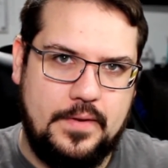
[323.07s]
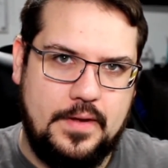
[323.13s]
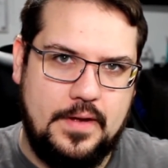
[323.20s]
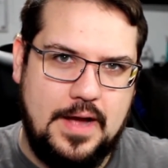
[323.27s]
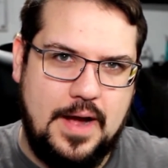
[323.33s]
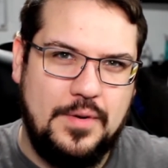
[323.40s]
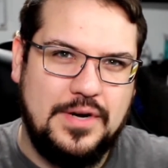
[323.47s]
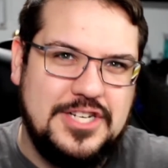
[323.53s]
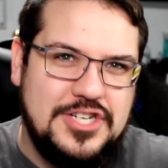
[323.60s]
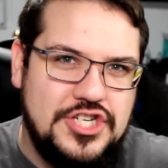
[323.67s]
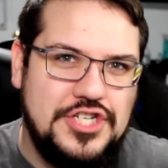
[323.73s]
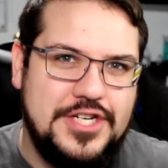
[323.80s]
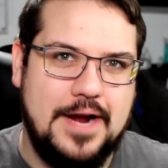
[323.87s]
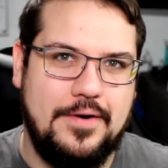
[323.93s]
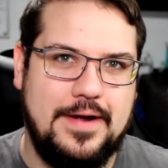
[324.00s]
I want to
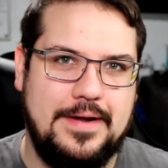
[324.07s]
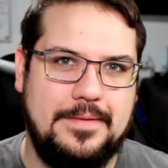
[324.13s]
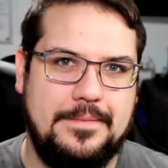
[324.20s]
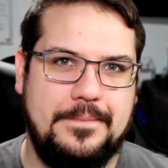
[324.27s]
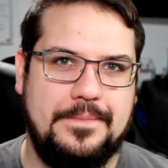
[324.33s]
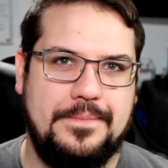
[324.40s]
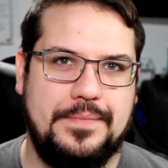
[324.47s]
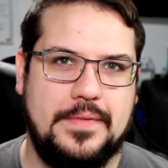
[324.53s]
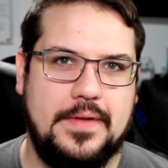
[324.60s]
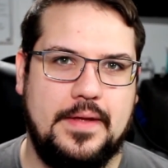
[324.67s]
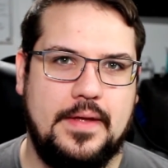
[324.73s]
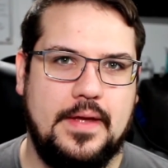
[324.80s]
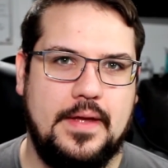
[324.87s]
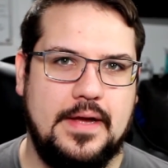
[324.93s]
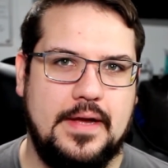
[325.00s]
share it.
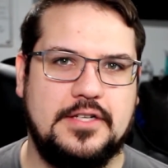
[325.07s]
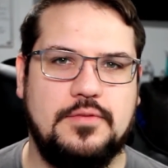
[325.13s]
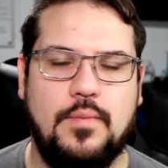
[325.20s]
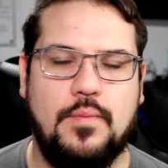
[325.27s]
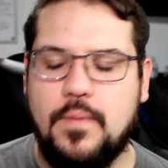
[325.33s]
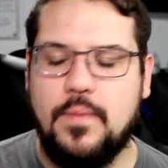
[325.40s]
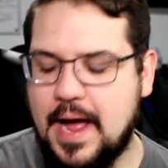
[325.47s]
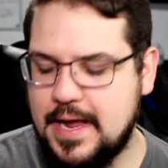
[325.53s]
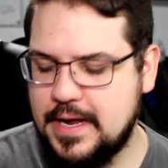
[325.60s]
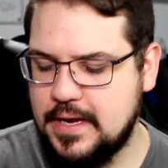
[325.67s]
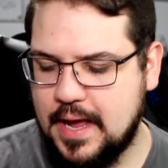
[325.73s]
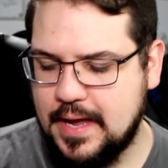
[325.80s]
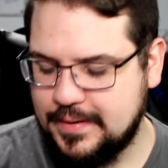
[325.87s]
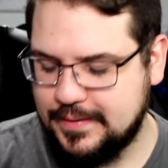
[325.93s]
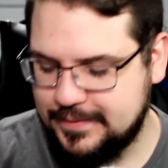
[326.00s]
It's I,
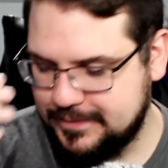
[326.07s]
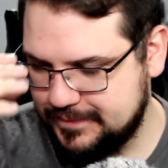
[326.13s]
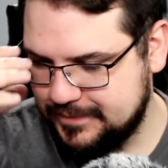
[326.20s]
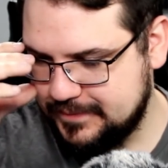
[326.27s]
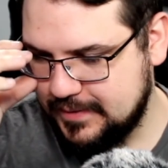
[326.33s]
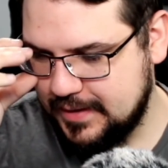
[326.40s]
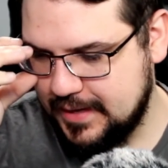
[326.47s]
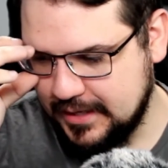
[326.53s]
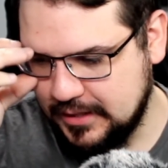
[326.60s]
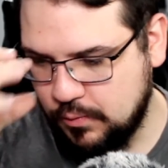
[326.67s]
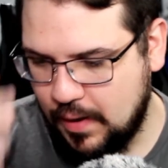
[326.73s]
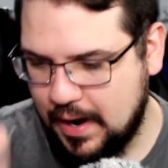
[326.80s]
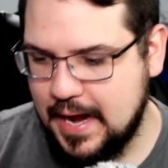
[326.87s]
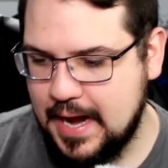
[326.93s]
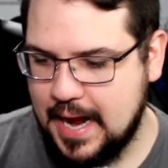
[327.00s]
I it's
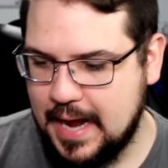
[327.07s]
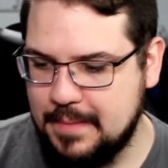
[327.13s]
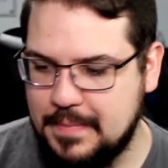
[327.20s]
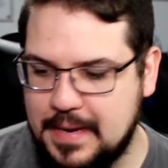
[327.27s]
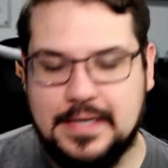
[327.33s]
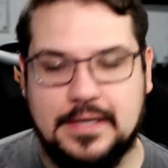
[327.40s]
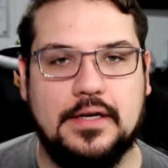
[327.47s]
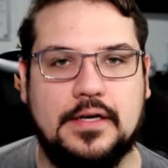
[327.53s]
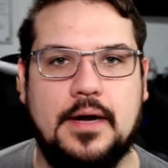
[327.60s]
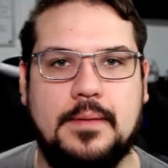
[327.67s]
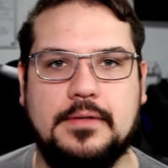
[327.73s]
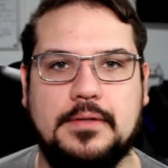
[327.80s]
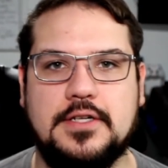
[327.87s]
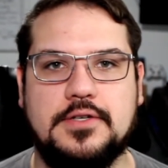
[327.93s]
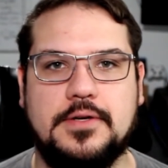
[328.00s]
why I made a
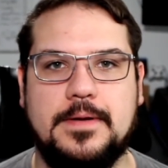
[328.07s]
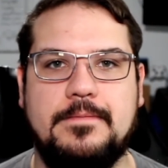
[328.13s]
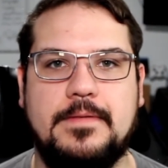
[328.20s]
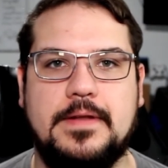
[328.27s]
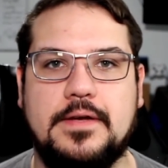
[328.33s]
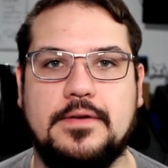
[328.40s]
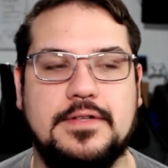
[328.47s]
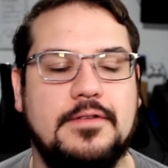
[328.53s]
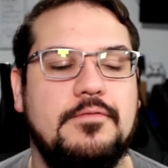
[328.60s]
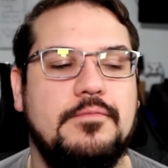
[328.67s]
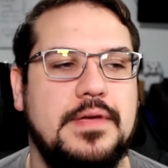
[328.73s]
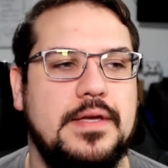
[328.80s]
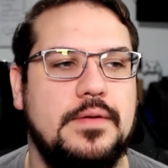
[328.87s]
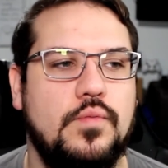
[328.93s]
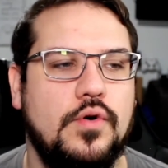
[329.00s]
couple of stream videos of
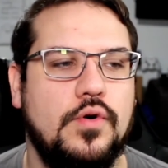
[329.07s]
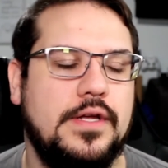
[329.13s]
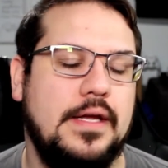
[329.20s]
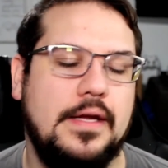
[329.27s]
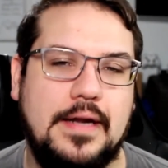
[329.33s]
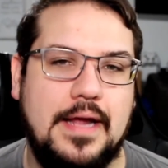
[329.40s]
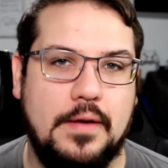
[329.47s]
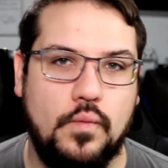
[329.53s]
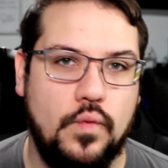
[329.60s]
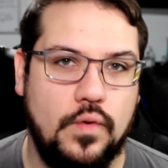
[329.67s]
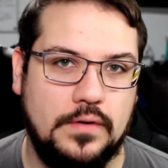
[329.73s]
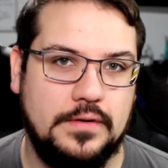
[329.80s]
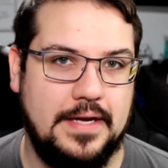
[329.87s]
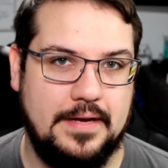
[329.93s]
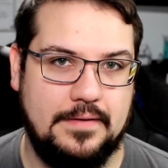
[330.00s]
me working in
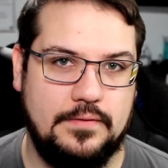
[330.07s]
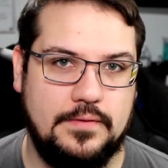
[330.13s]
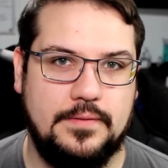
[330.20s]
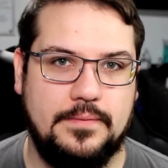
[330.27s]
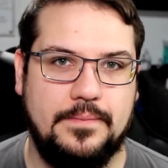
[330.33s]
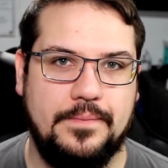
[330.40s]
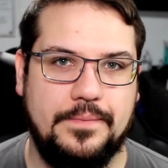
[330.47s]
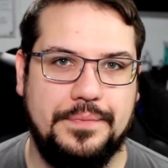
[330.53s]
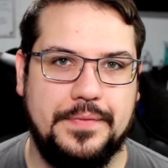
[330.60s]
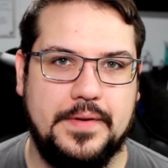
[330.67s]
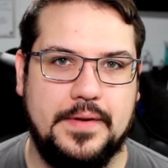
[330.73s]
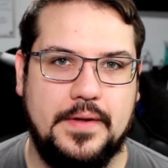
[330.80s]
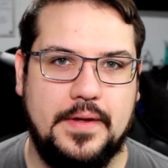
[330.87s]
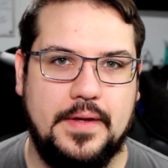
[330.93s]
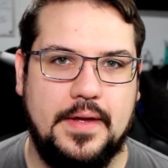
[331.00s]
World Anvil.
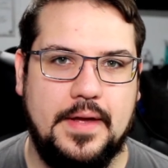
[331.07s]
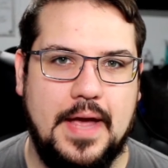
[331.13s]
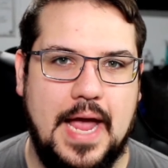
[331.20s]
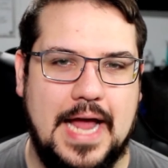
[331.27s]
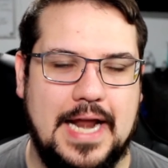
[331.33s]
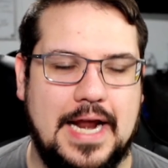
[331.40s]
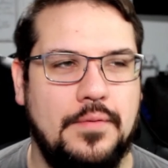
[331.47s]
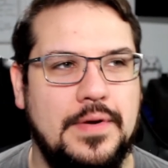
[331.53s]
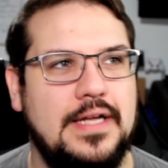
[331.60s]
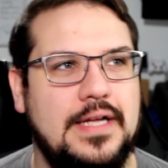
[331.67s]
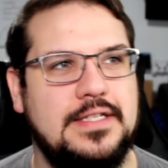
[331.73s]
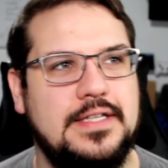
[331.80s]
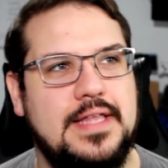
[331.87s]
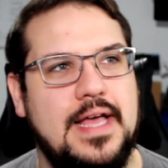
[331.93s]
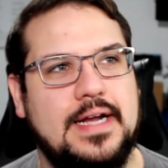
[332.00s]
And I realize
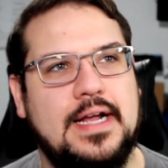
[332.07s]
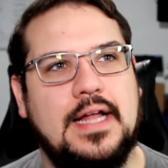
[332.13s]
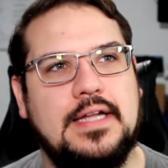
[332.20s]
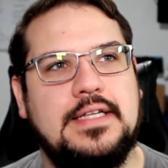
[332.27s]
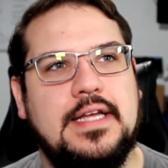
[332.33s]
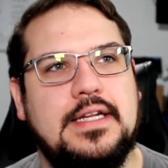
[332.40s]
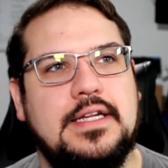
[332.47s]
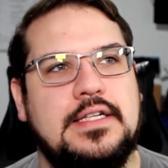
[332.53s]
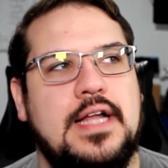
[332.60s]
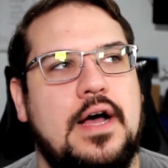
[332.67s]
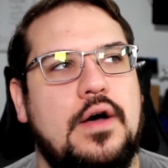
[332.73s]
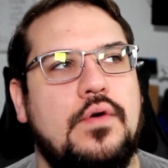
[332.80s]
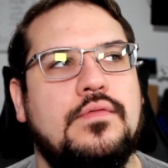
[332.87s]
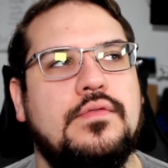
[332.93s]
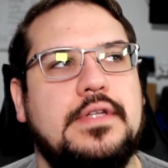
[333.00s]
that that content is
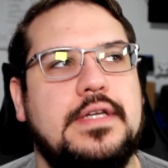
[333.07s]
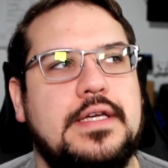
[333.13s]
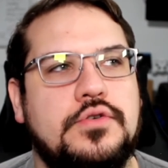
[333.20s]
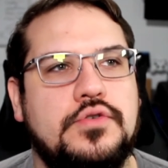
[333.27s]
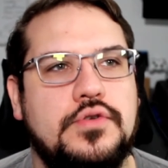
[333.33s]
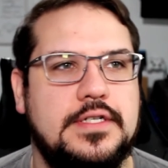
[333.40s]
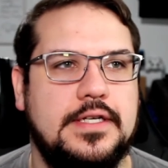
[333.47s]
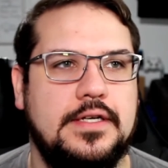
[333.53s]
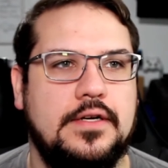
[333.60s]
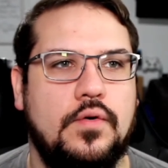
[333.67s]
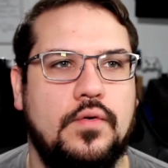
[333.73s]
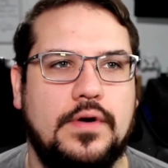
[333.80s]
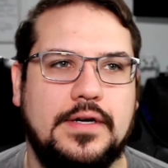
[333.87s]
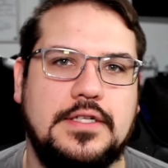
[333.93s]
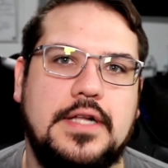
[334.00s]
not overly interesting
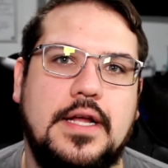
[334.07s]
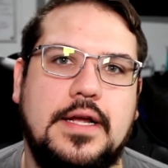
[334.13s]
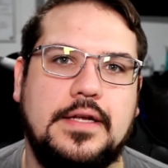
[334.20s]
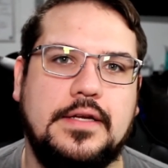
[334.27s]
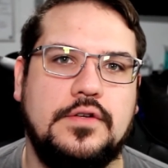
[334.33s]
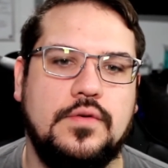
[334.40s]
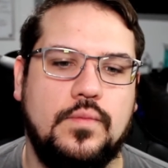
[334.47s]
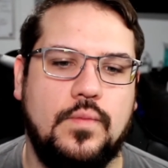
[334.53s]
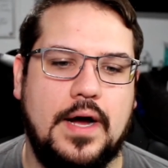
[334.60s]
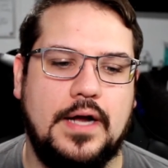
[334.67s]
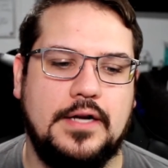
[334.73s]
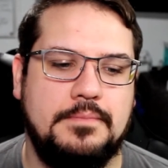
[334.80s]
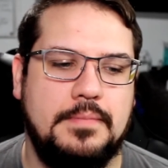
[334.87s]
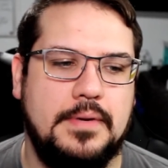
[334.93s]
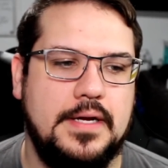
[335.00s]
or exciting to
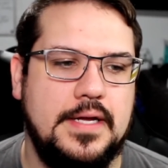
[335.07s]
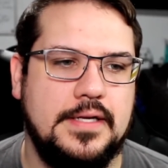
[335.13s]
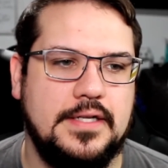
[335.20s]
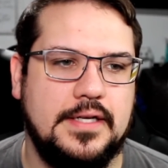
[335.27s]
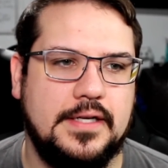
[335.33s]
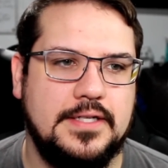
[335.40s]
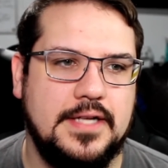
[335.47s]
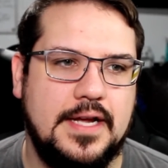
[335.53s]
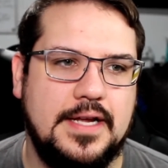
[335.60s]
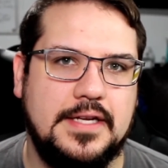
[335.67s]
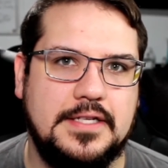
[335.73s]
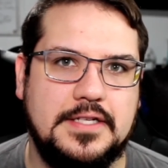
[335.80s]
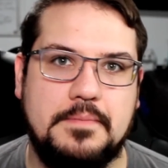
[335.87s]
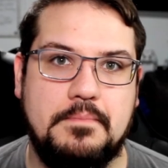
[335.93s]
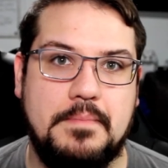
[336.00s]
watch, but it's
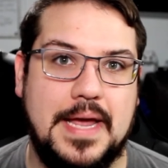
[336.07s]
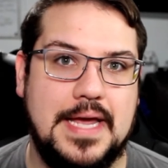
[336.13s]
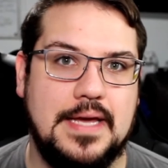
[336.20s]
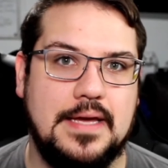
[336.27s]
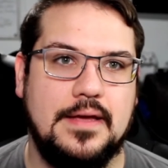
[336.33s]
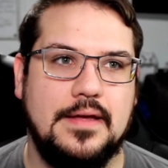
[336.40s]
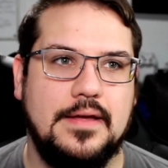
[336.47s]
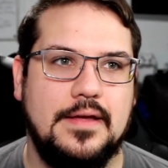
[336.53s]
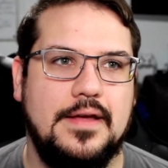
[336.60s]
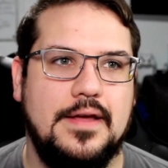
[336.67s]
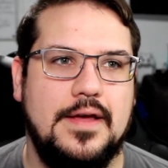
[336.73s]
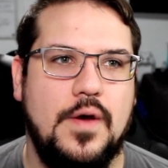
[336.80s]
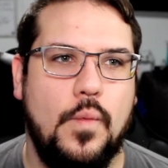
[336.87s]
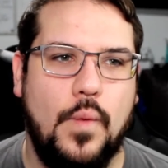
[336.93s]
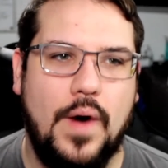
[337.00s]
exciting to make.
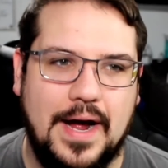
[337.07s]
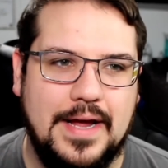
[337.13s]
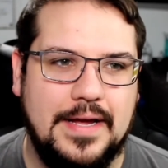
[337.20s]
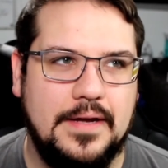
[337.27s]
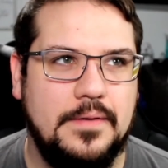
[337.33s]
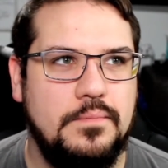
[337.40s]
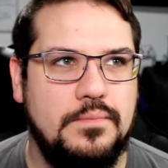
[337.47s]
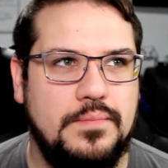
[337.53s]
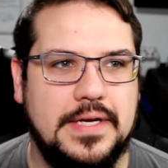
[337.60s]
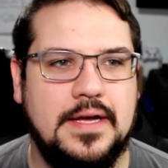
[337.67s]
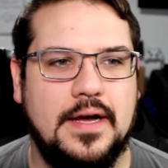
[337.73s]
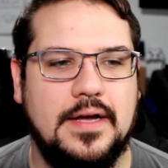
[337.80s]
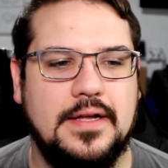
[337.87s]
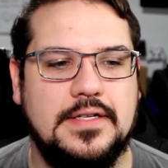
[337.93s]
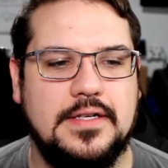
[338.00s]
Why?
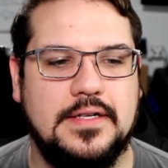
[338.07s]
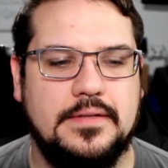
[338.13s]
Because